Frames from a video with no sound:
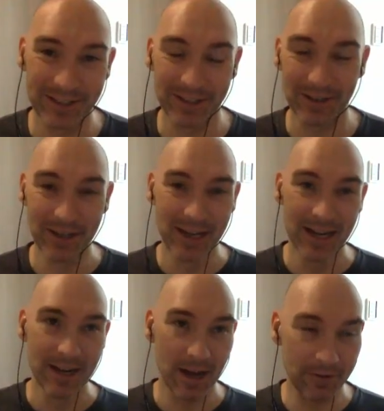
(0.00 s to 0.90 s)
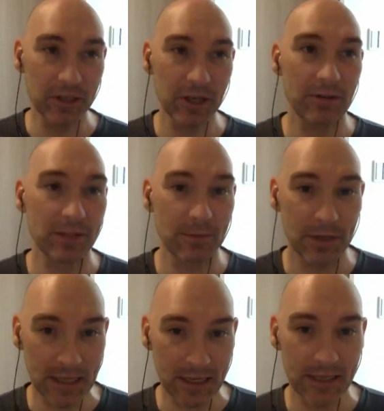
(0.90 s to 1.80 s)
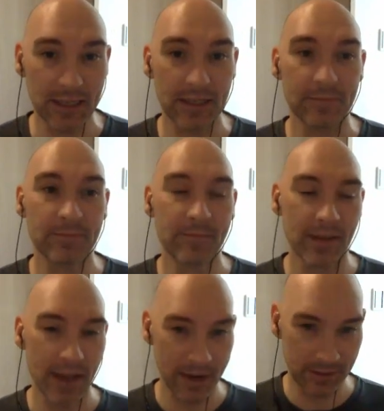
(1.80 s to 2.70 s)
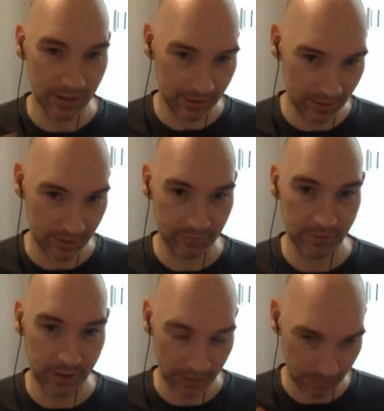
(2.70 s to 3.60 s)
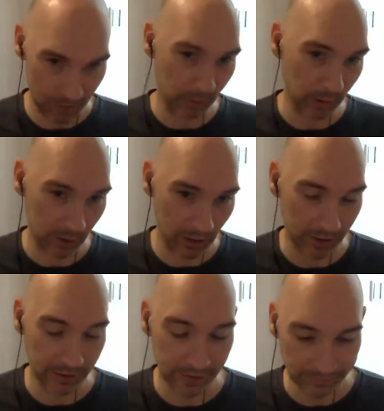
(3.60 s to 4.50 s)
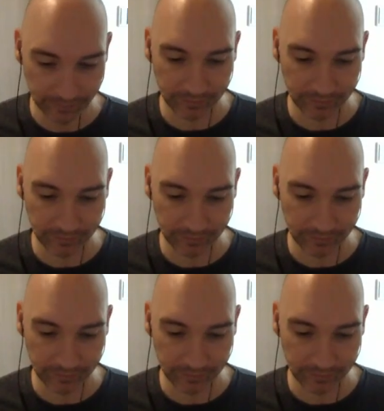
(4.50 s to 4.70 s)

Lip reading: So eventually I was able to get it in and get the paperwork corrected